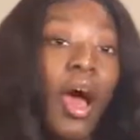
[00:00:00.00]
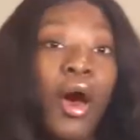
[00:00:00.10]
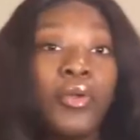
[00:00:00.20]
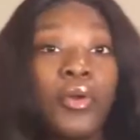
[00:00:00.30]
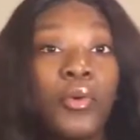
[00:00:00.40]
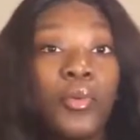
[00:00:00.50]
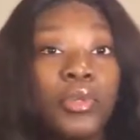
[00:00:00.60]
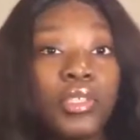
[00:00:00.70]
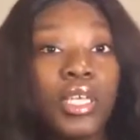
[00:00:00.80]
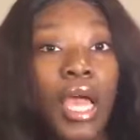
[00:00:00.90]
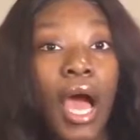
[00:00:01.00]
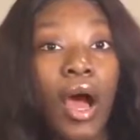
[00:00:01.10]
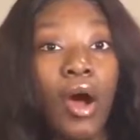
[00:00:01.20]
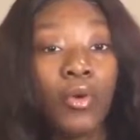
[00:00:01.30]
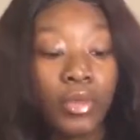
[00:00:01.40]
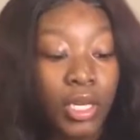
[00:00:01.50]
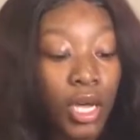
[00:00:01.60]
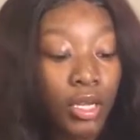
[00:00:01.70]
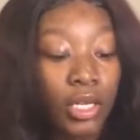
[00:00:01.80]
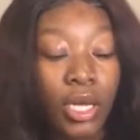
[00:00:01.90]
I don't know, we'll see how the
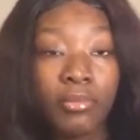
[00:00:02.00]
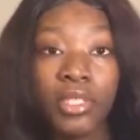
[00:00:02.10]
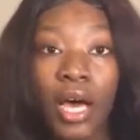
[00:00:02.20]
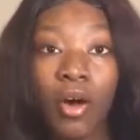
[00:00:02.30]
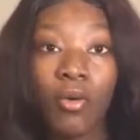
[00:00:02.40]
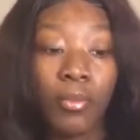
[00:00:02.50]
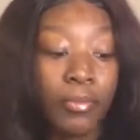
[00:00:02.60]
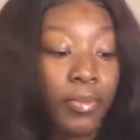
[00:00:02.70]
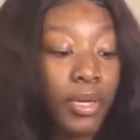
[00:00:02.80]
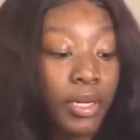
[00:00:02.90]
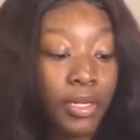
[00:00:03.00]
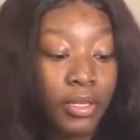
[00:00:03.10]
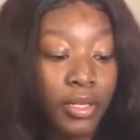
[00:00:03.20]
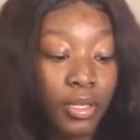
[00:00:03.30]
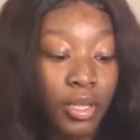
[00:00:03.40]
color comes out. But